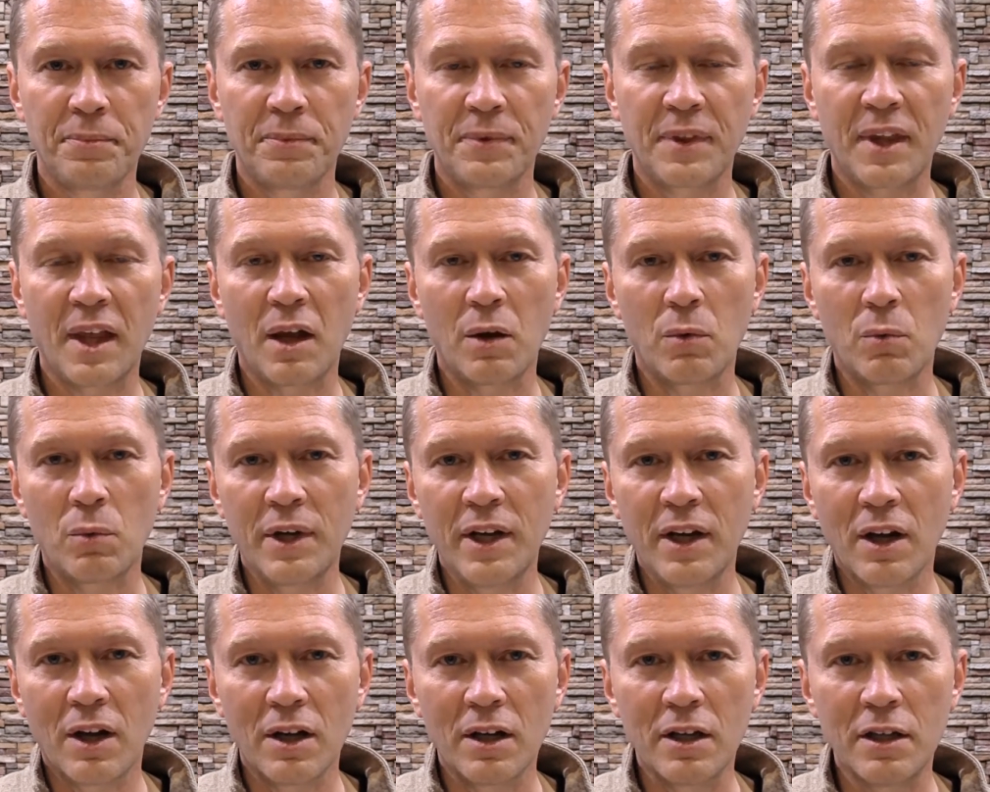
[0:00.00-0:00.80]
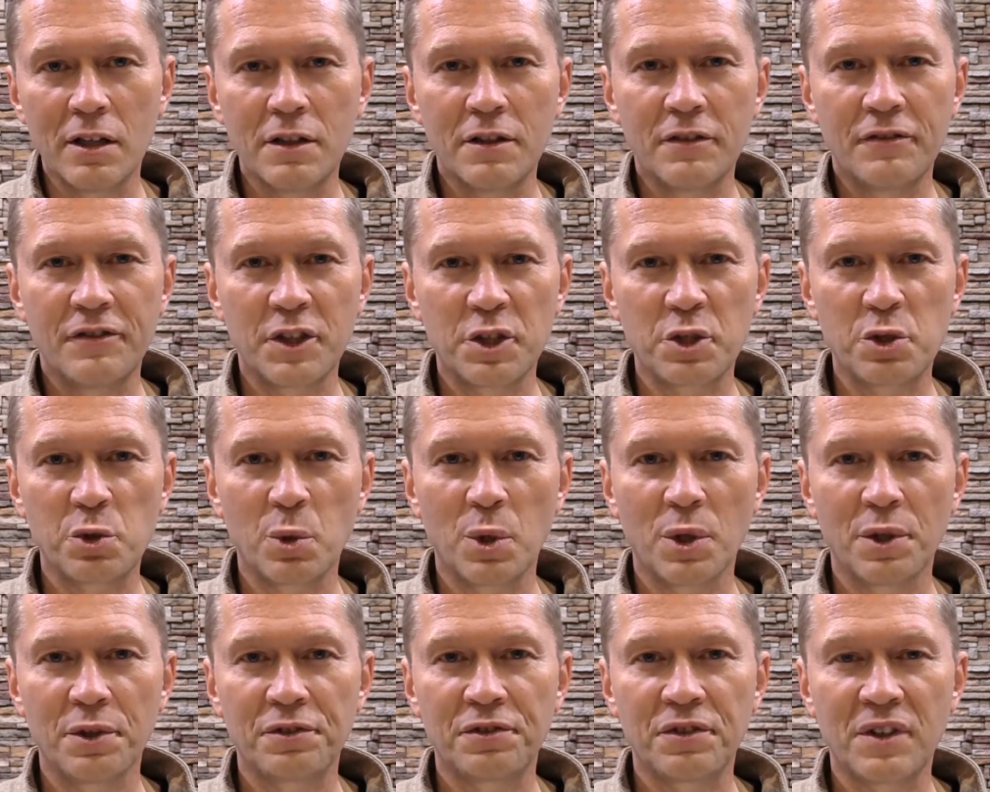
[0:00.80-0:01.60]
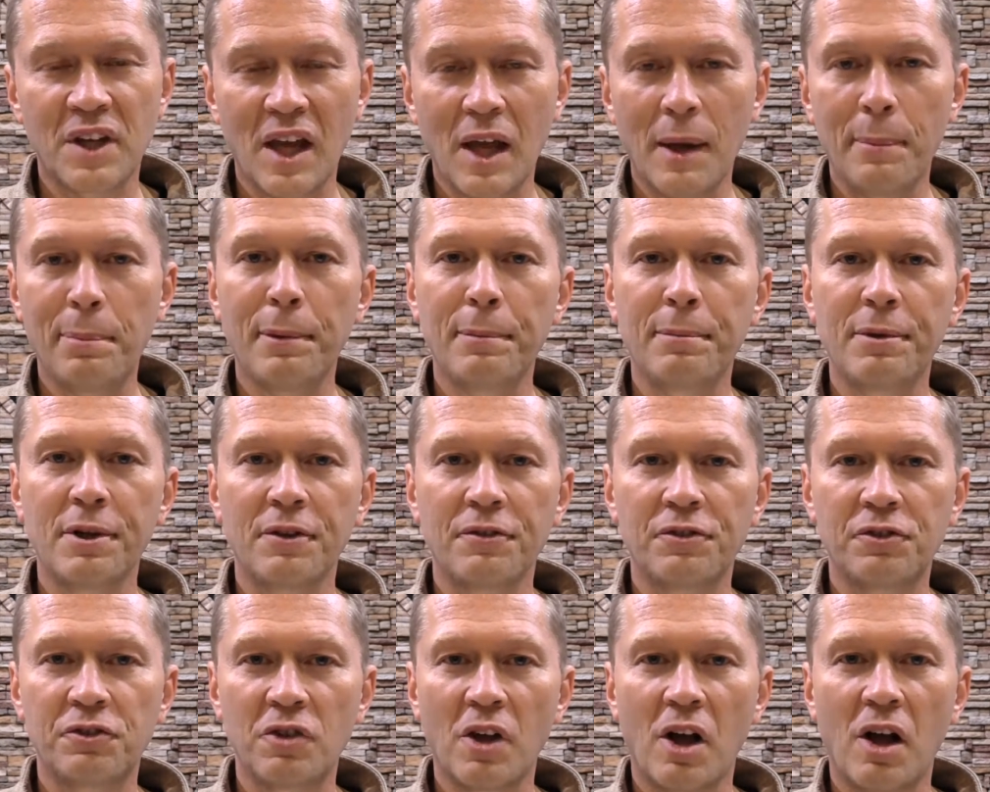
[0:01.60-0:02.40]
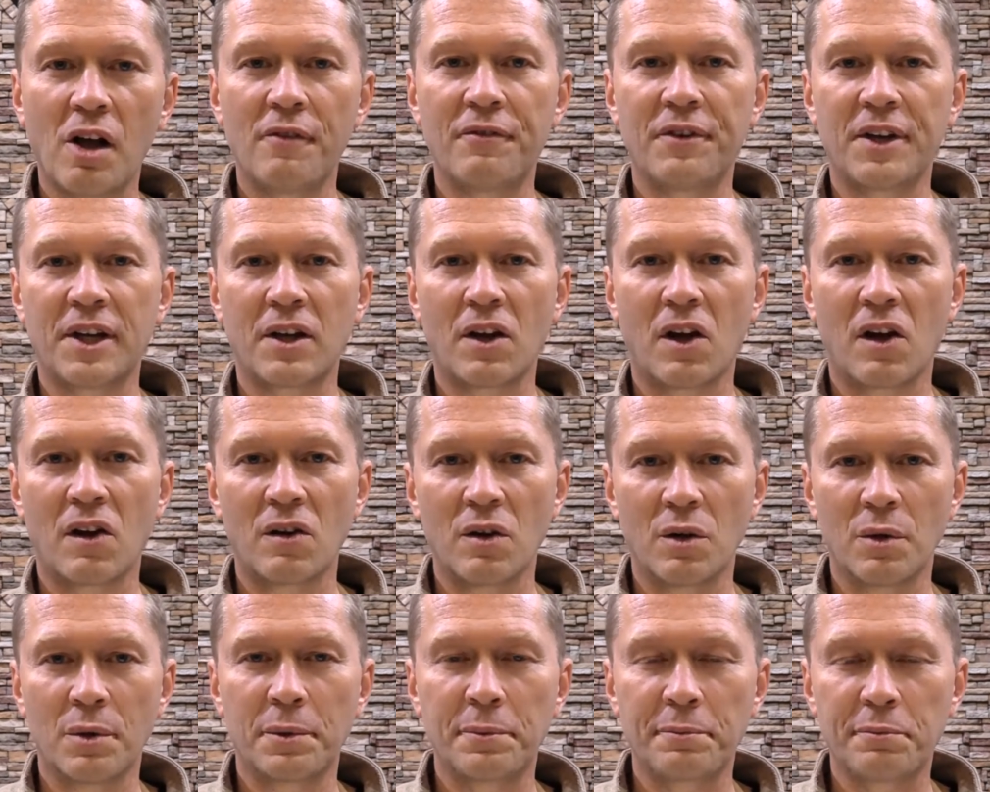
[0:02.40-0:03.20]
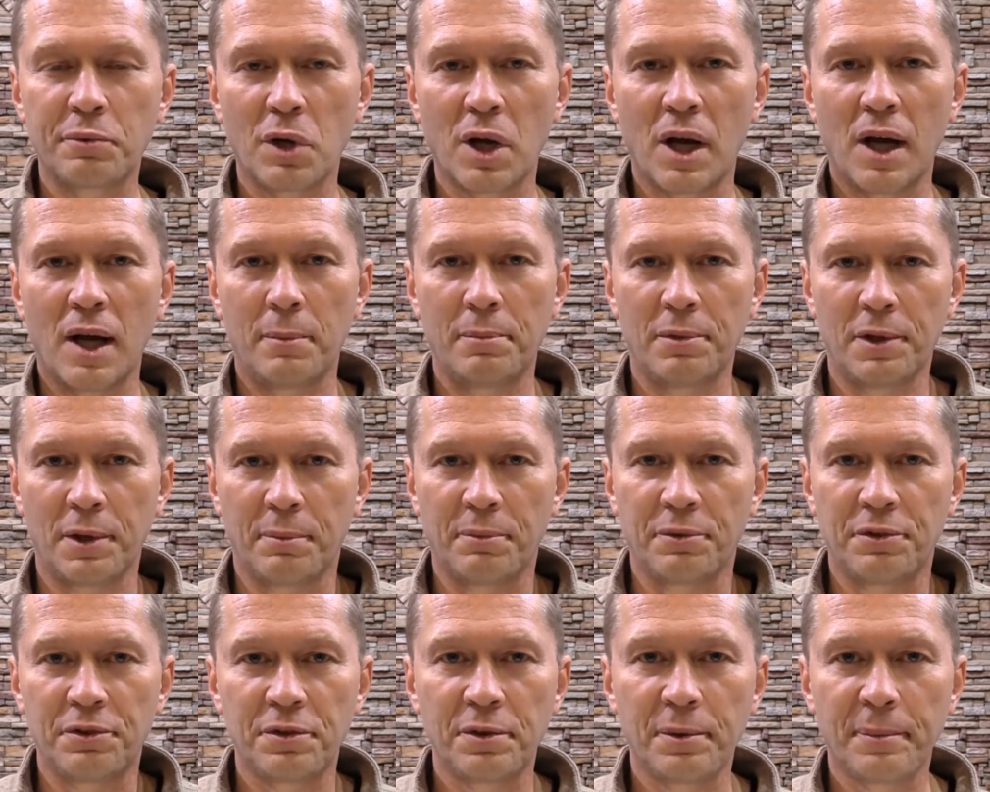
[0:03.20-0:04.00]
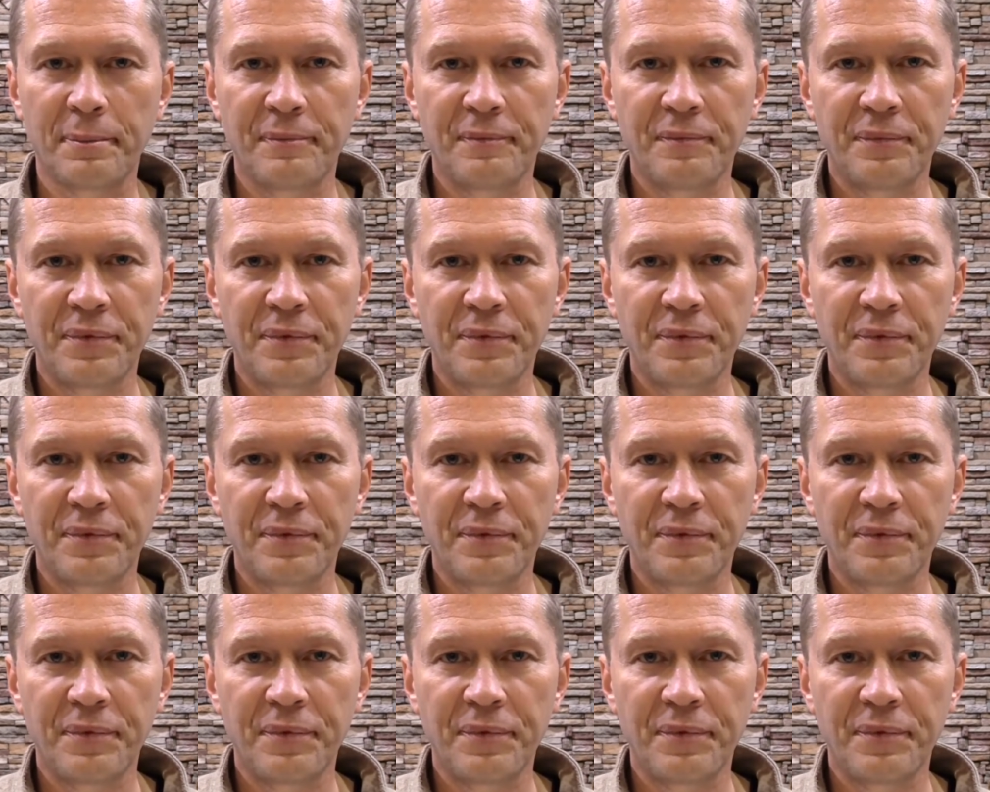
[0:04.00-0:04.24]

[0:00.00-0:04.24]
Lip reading: that we are individuals capable of solving our own problems.